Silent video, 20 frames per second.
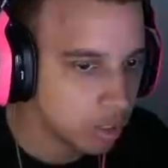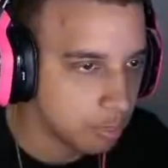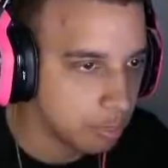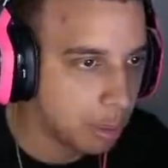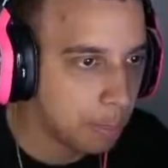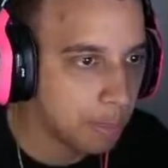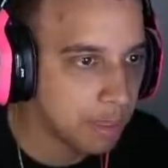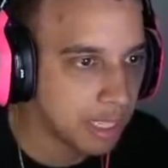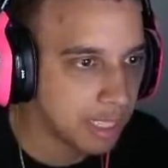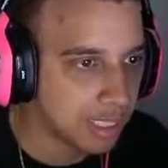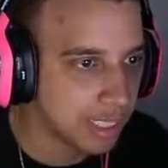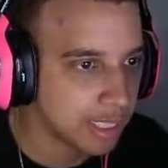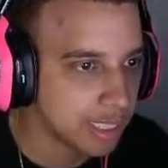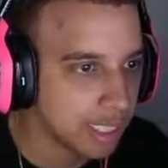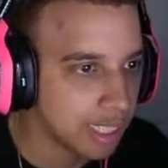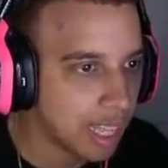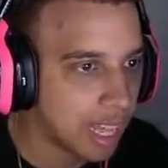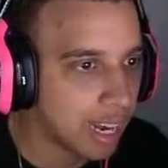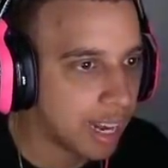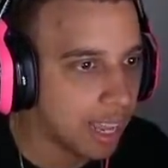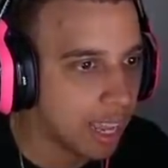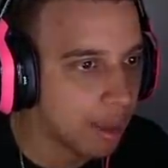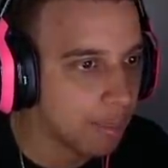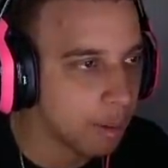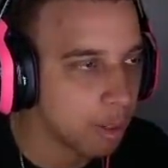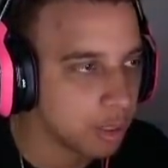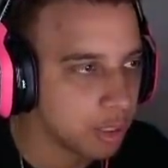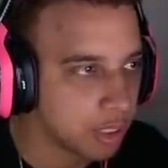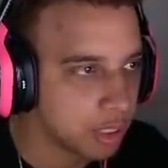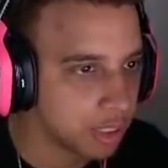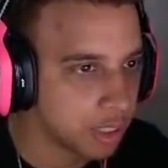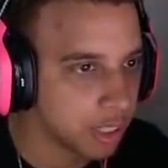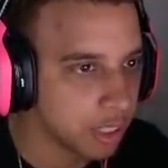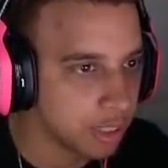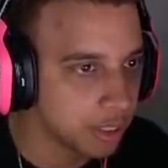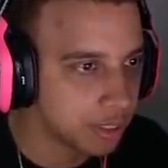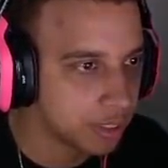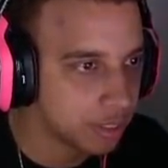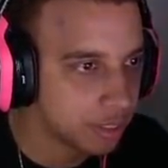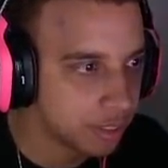P P S H has a lot of ammo. She's
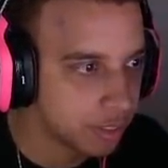good.